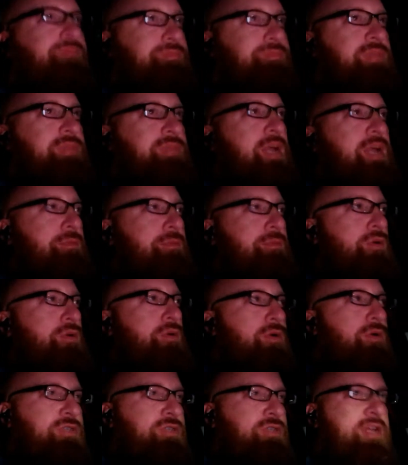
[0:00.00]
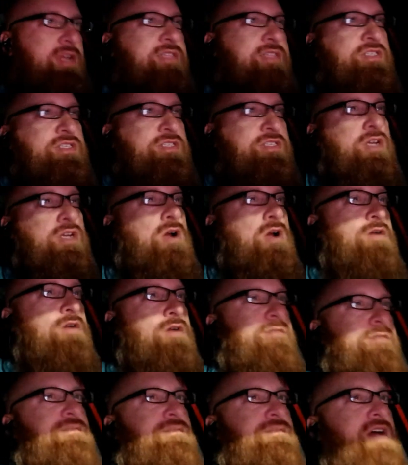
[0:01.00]
A couple orders on Instacart,
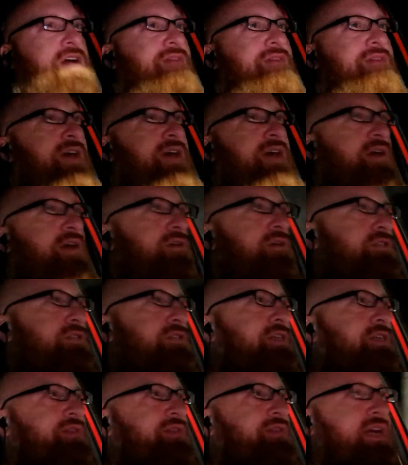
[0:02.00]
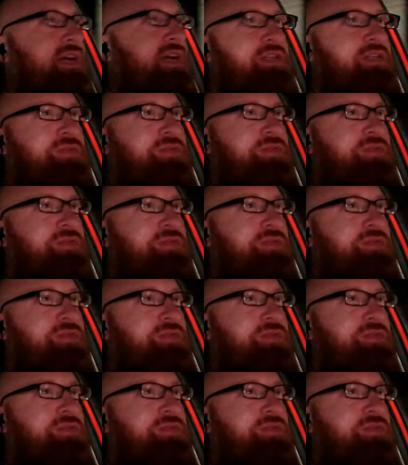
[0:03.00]
$5 CVS for